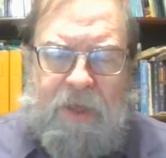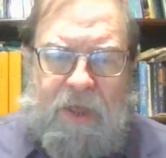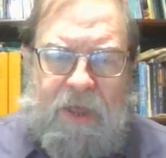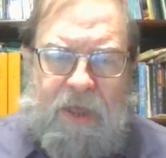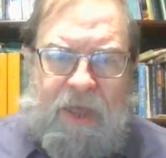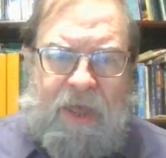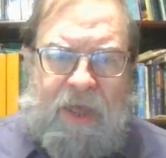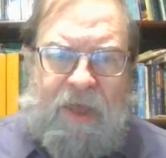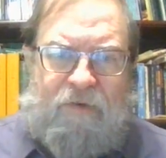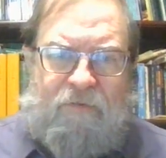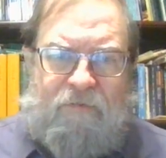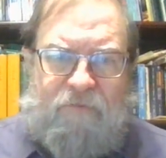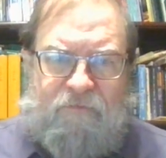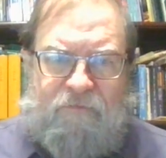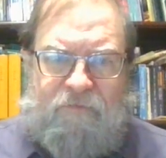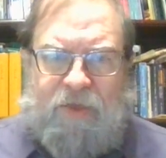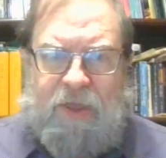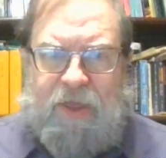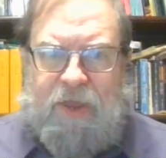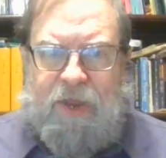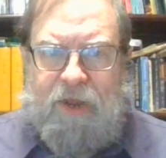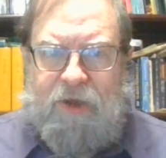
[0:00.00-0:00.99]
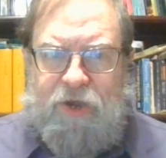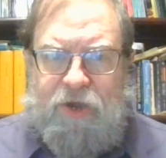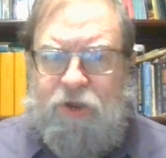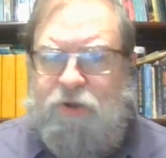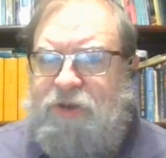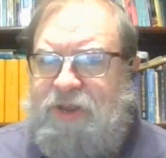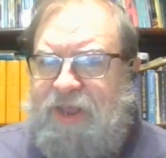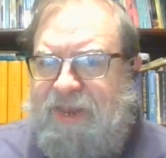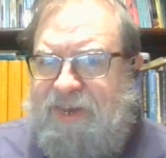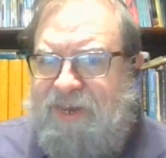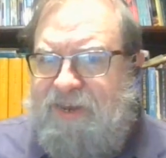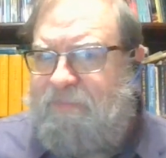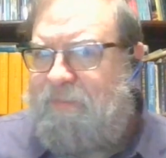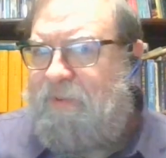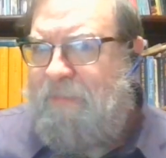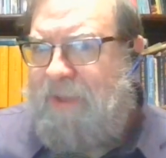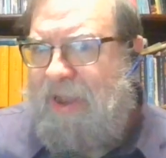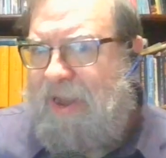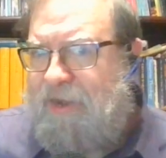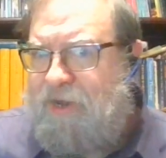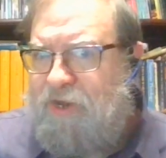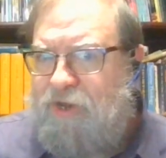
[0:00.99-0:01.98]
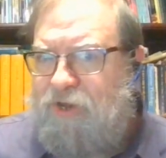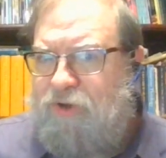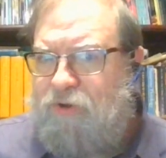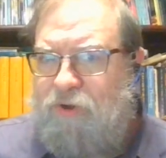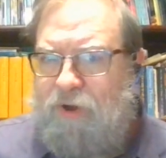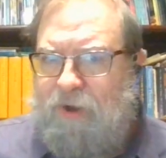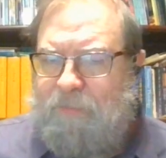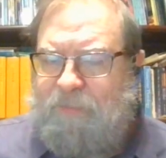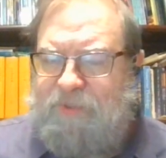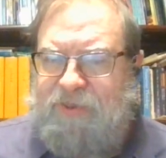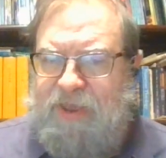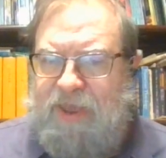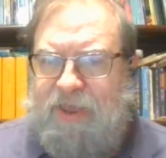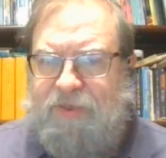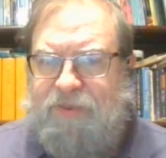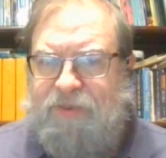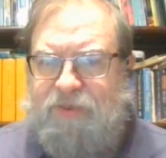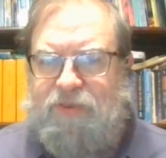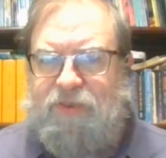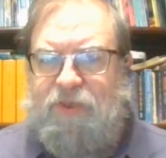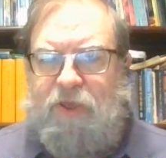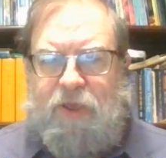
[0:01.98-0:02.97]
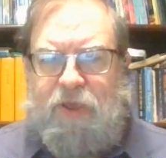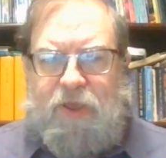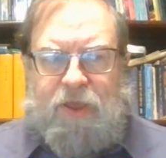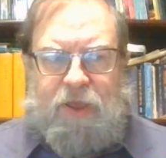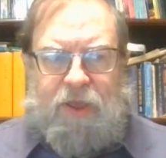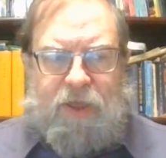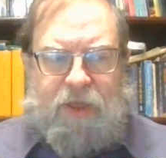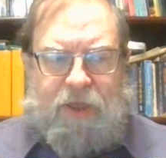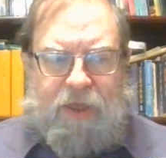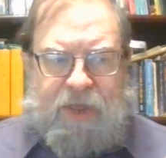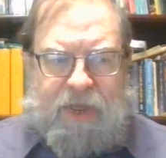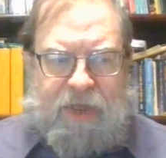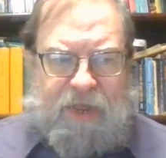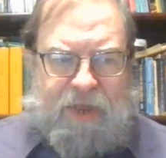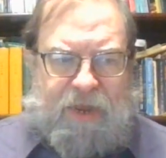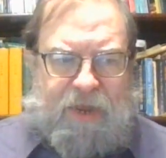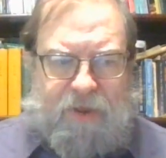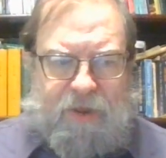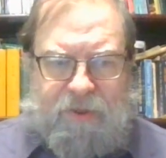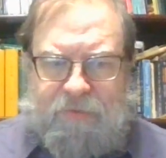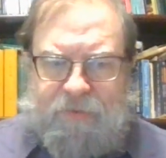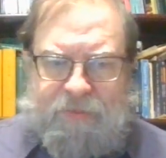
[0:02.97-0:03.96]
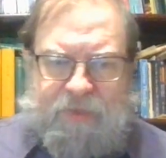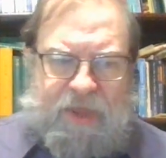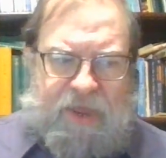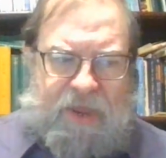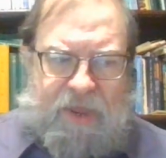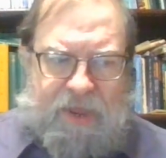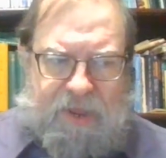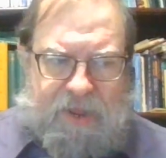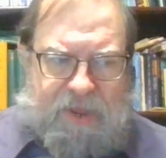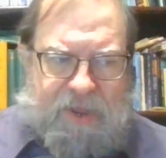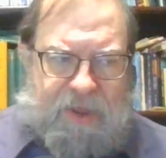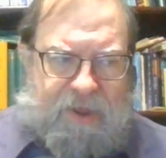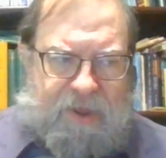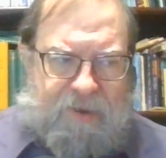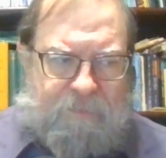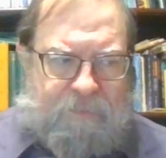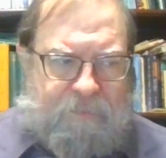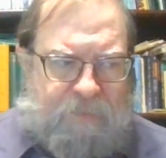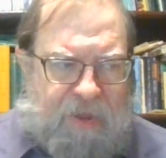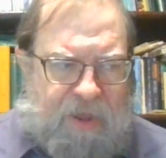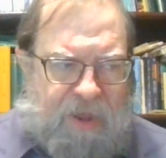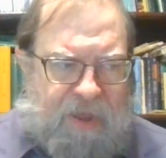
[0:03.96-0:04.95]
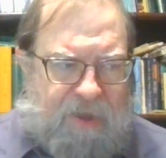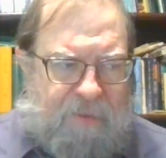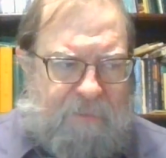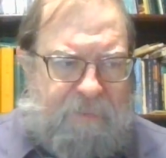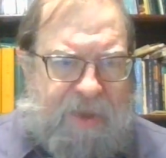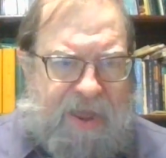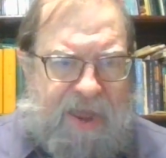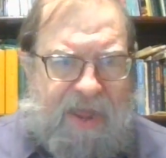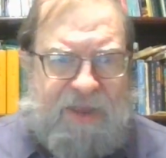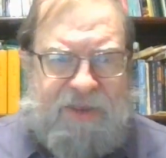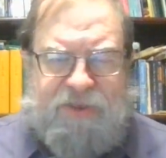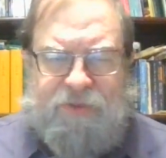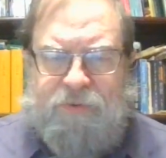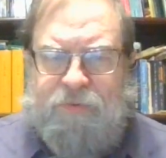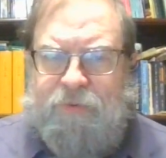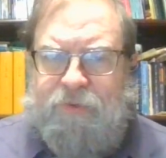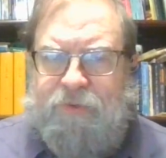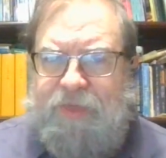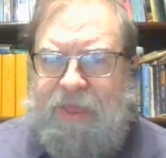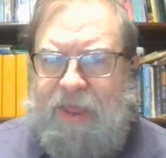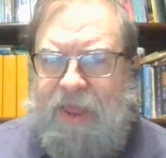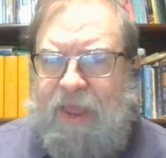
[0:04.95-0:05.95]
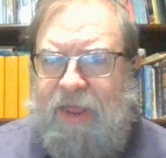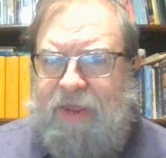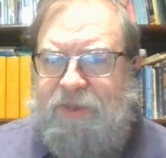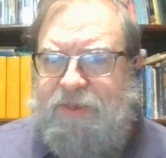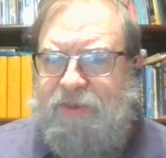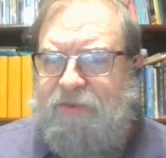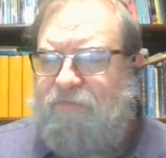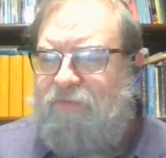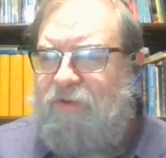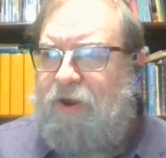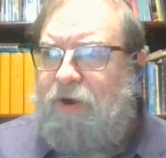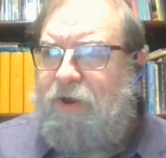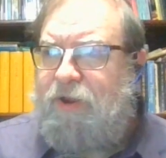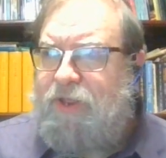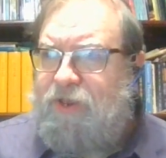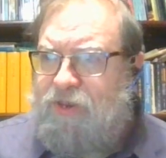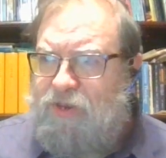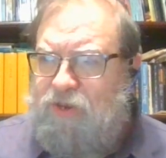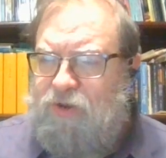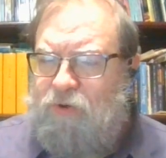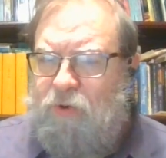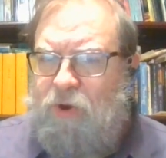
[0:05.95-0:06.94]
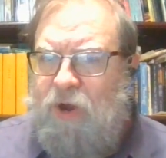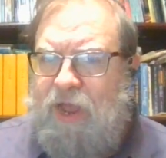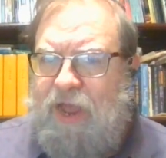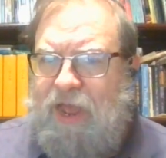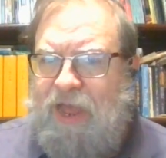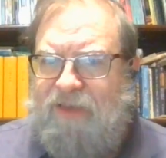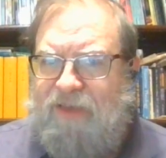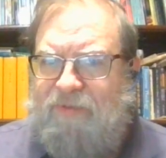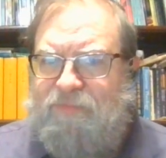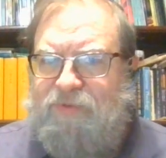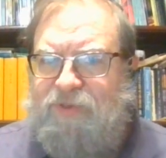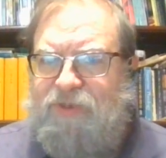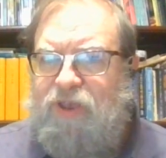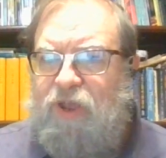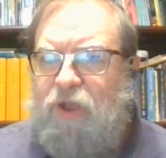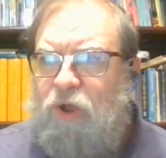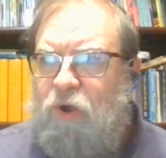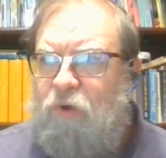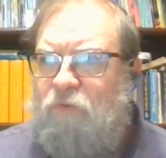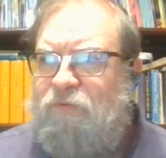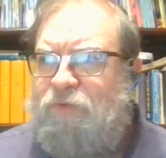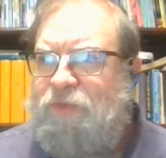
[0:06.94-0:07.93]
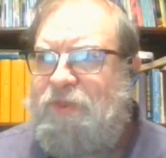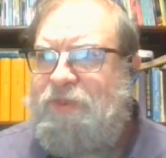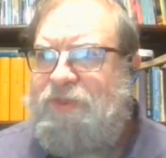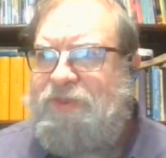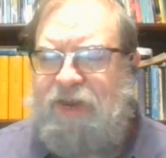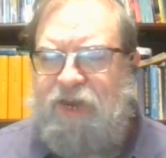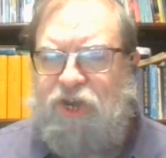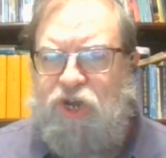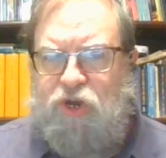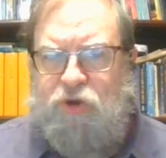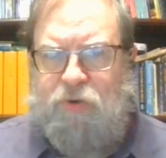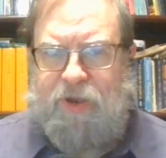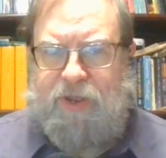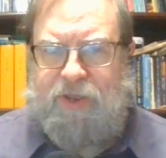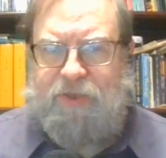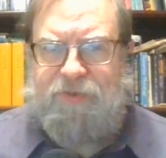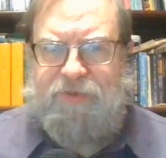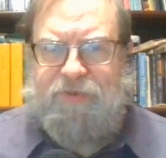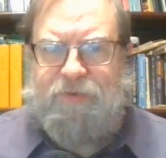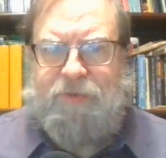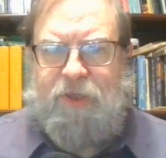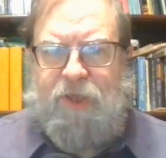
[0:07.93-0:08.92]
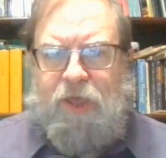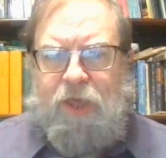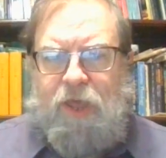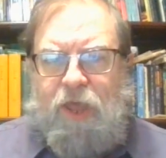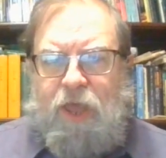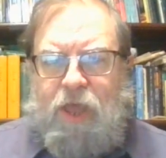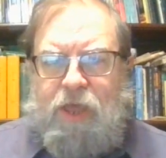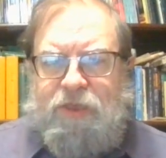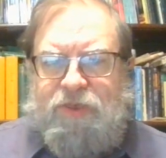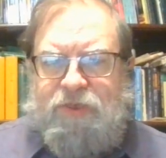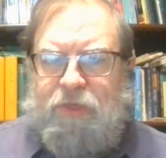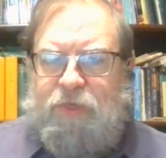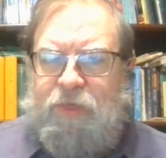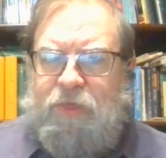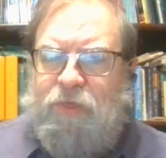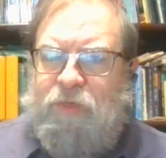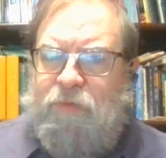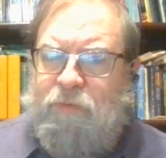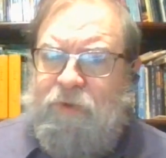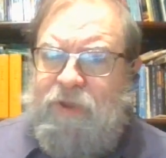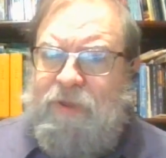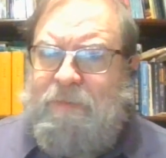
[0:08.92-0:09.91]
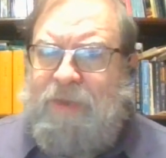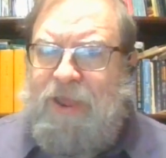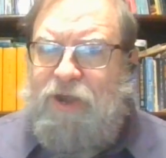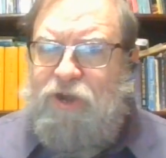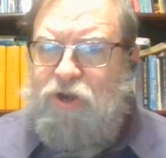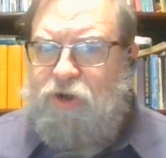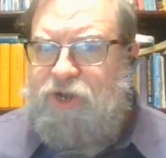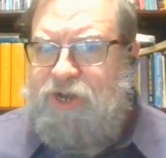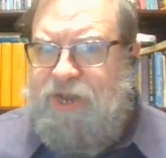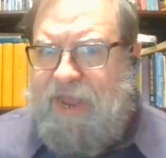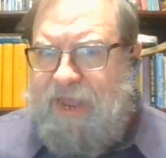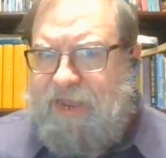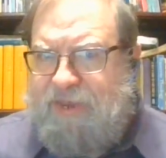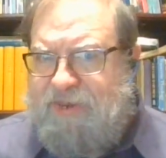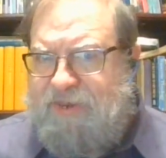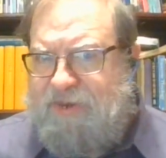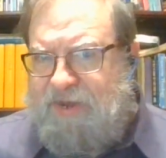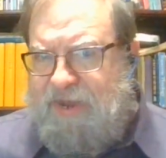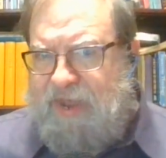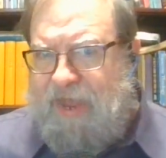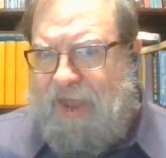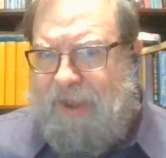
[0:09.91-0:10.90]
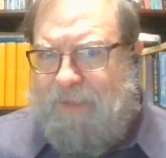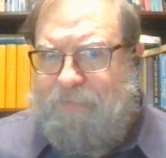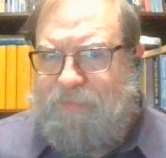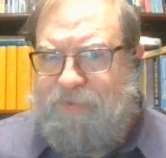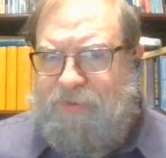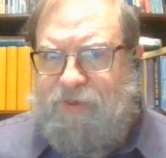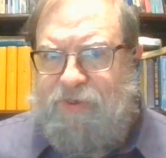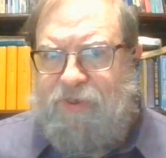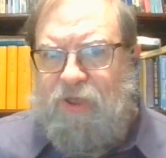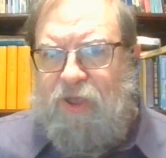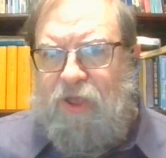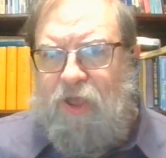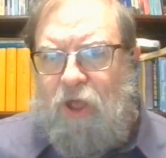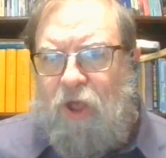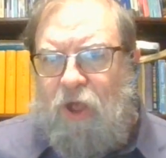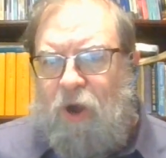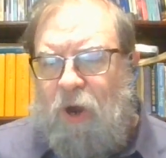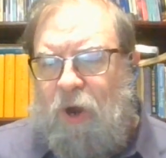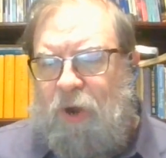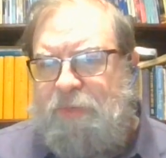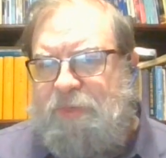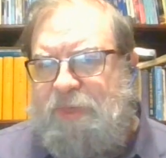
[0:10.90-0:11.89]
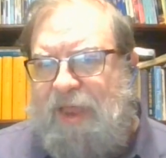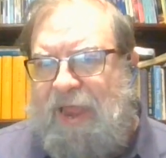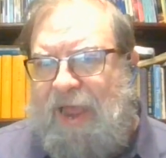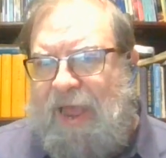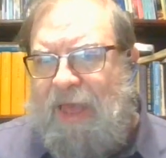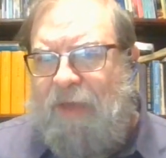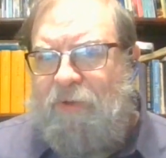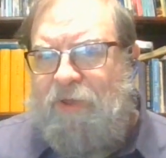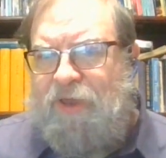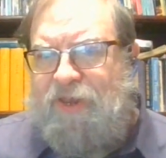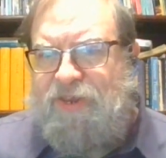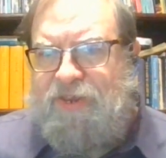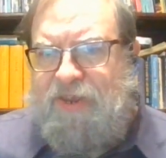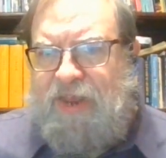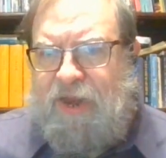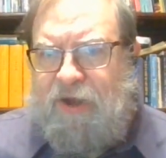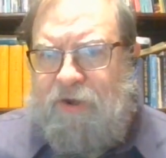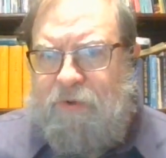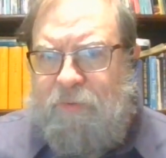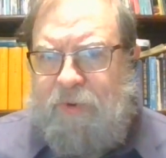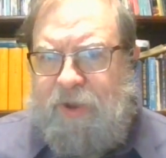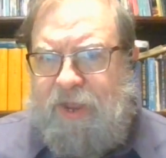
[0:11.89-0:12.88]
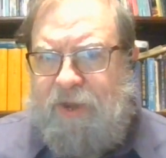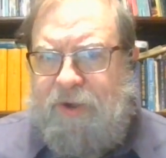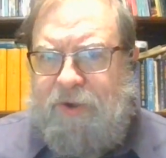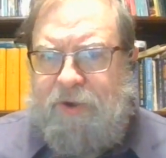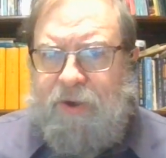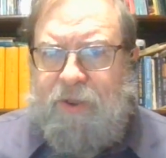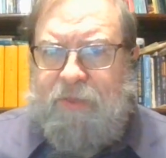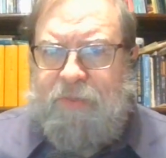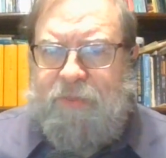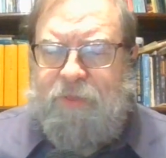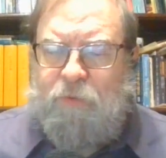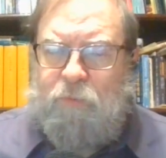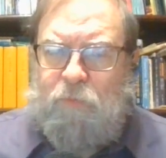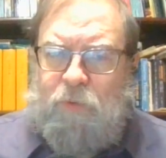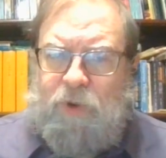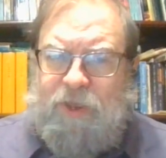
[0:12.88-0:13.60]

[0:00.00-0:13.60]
of New Testament manuscripts as they pass through the hands of various scribes over the centuries. So the 3 major text types are the Alexandrian, the